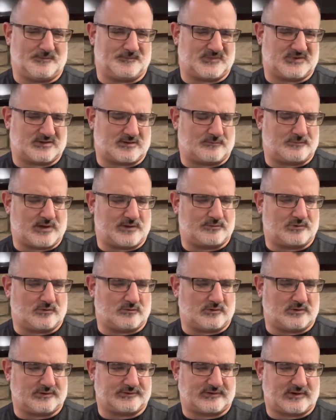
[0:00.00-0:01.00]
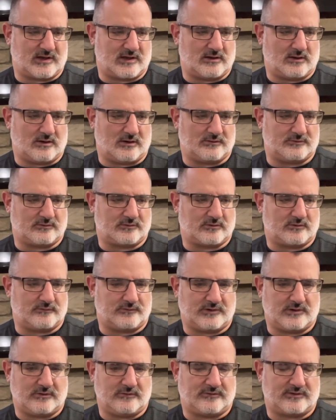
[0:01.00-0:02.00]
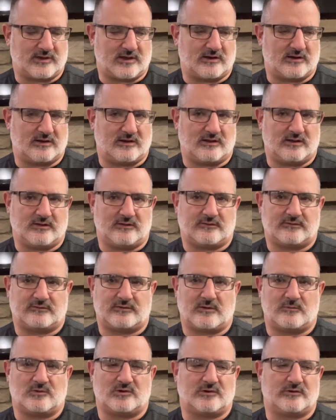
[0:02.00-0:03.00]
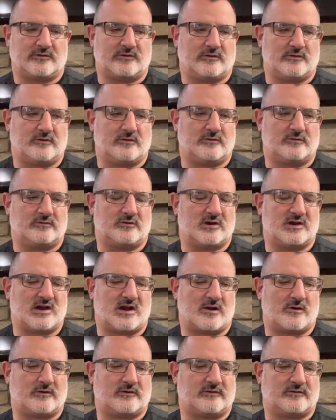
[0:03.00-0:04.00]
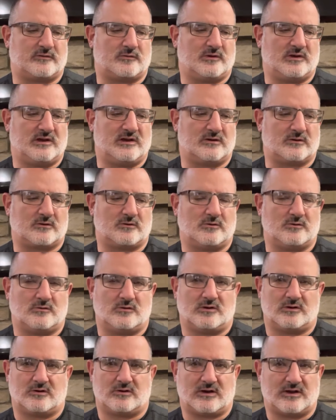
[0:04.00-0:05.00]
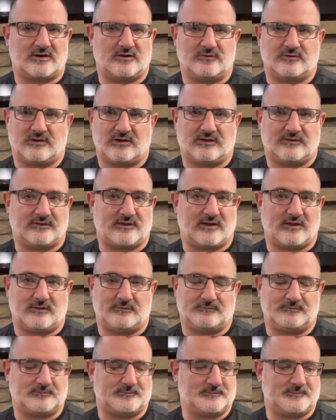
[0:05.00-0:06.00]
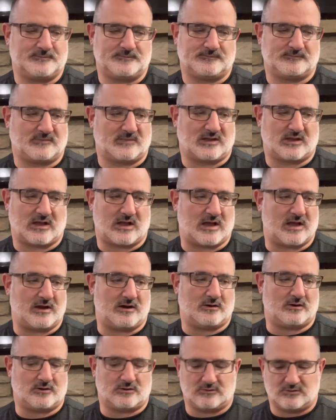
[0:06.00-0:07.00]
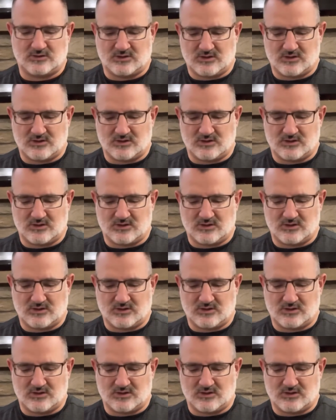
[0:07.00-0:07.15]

Some people will say on the reviews that it is similar to Green Irish Tweed or Cool Water. I don't get that at all.